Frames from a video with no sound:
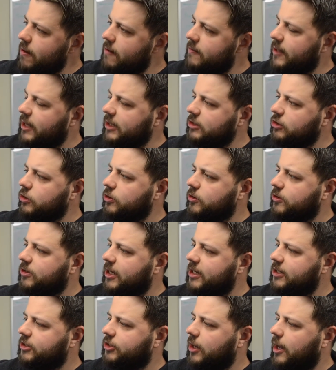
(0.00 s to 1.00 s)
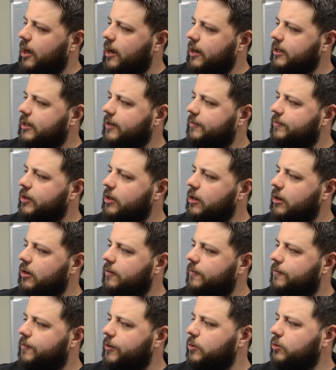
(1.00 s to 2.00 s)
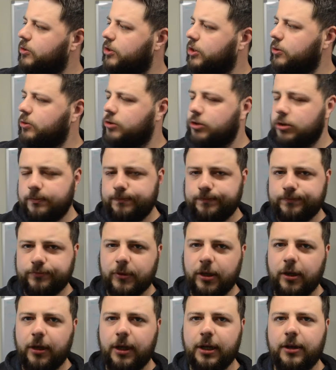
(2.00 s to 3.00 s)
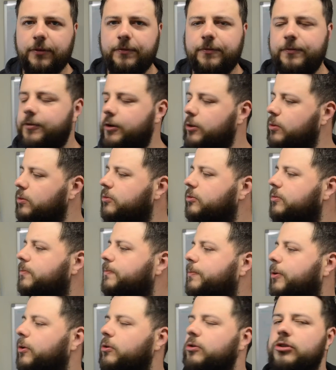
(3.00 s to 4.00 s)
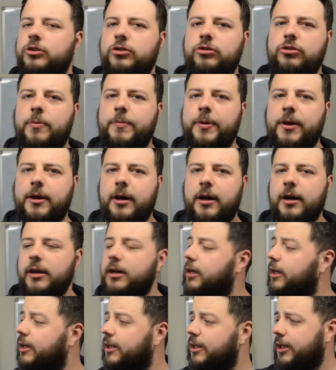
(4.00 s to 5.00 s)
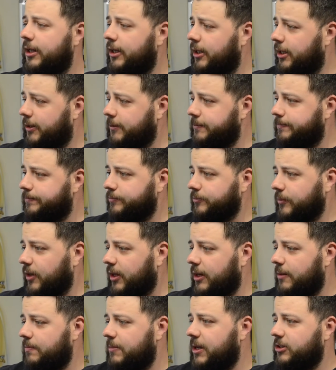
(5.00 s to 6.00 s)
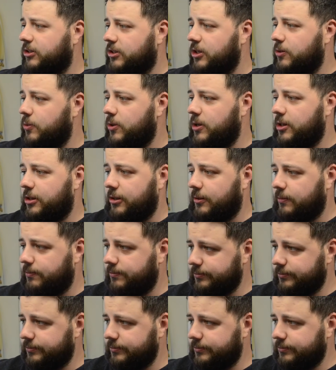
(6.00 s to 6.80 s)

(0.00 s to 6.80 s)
That just tastes like if you got fruit juice, like a fruit punch Tropicana, and mixed it with